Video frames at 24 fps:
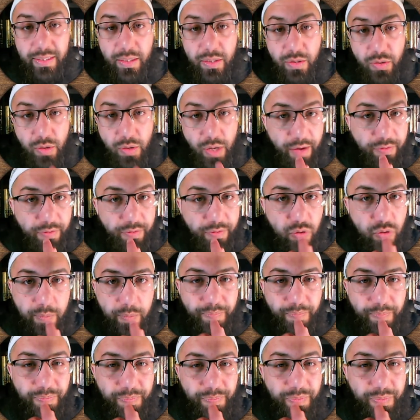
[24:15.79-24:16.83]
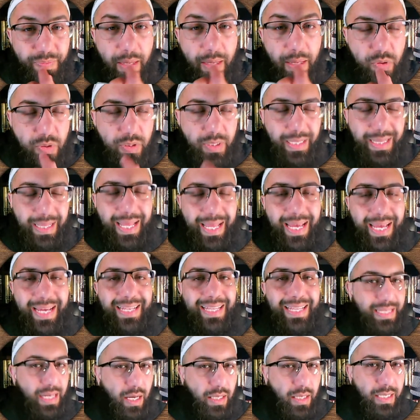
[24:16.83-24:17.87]
You have to put like
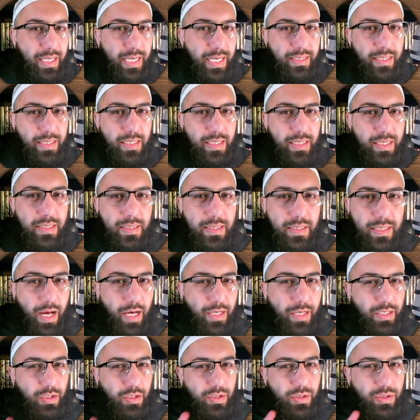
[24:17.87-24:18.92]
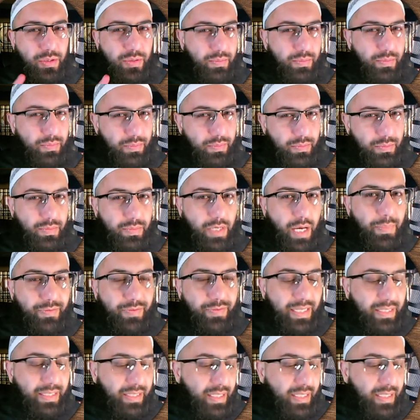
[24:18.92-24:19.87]
the other letters, the other couple of letters.